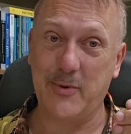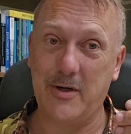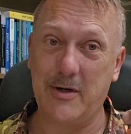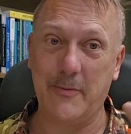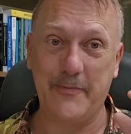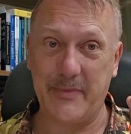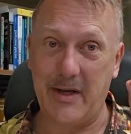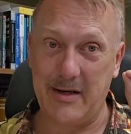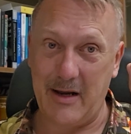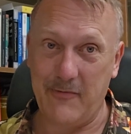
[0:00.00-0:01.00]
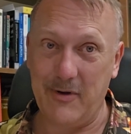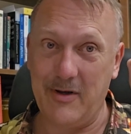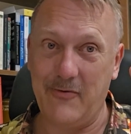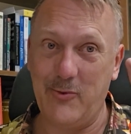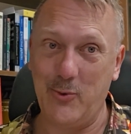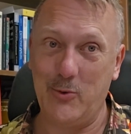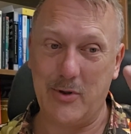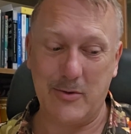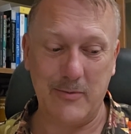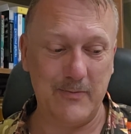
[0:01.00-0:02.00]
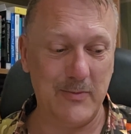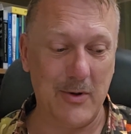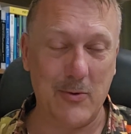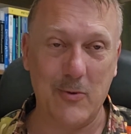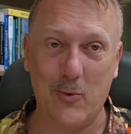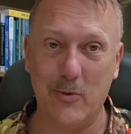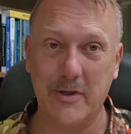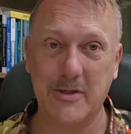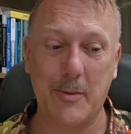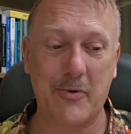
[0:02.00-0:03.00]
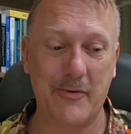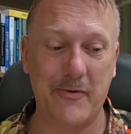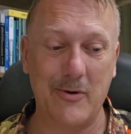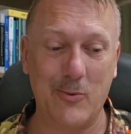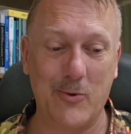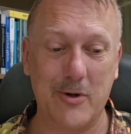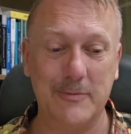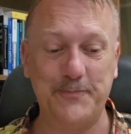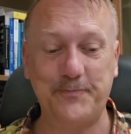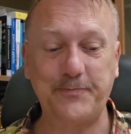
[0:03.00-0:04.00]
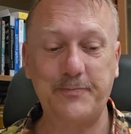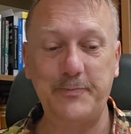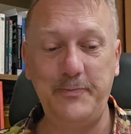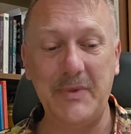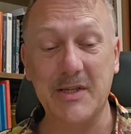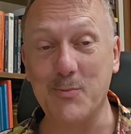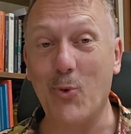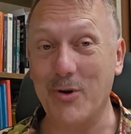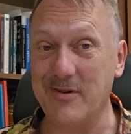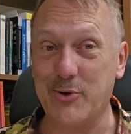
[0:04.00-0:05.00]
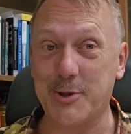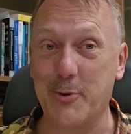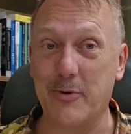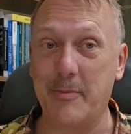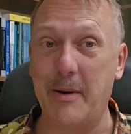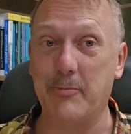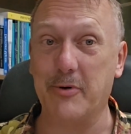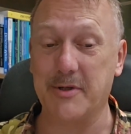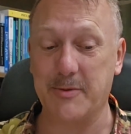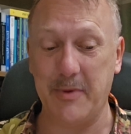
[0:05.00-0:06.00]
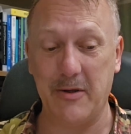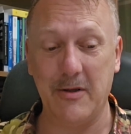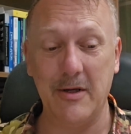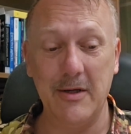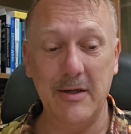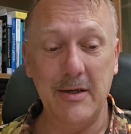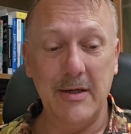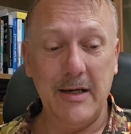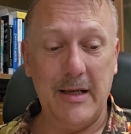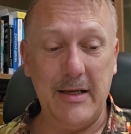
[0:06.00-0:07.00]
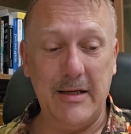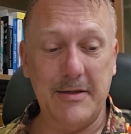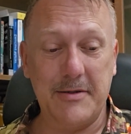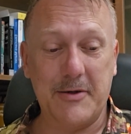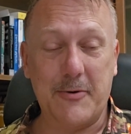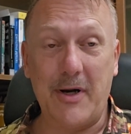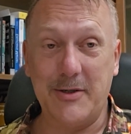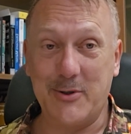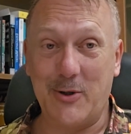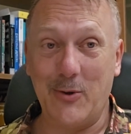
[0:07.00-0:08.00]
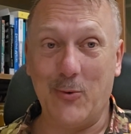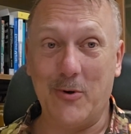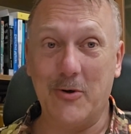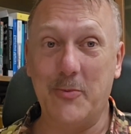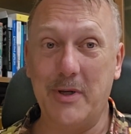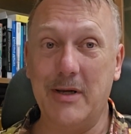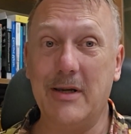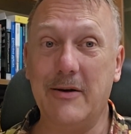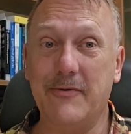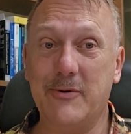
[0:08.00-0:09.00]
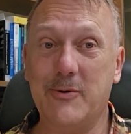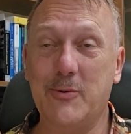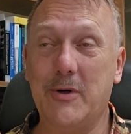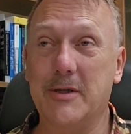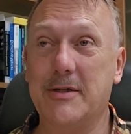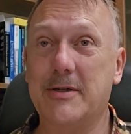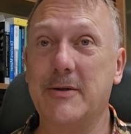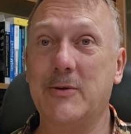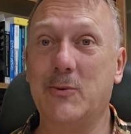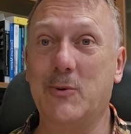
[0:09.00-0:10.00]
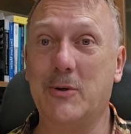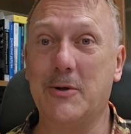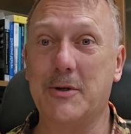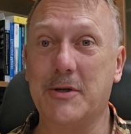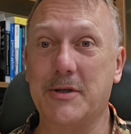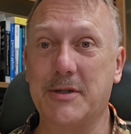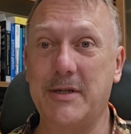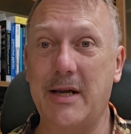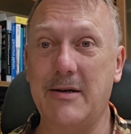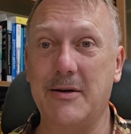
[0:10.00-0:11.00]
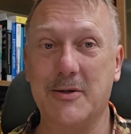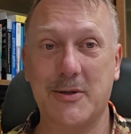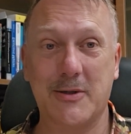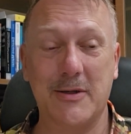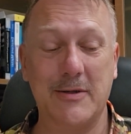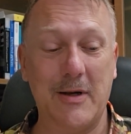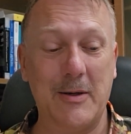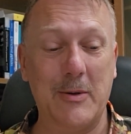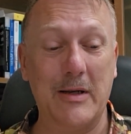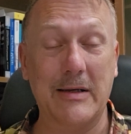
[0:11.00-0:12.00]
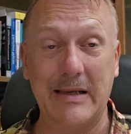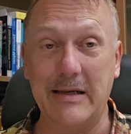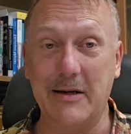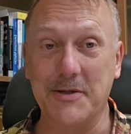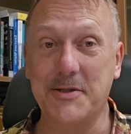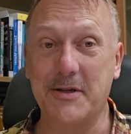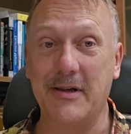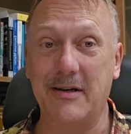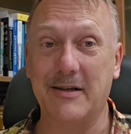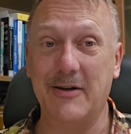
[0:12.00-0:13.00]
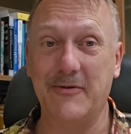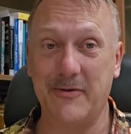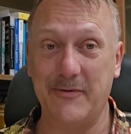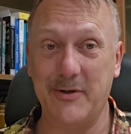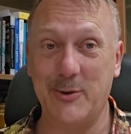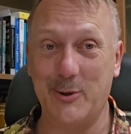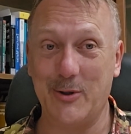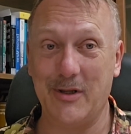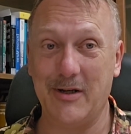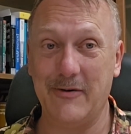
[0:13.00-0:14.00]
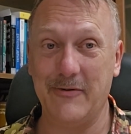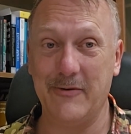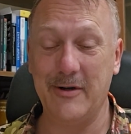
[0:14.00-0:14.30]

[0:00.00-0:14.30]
Where that heavenly food, you know, the Holy Supper of our Lord, is more than just a remembrance meal. It is Christ our Lord being given to us in order to sustain us and, and, and lead us to that gift of eternal life.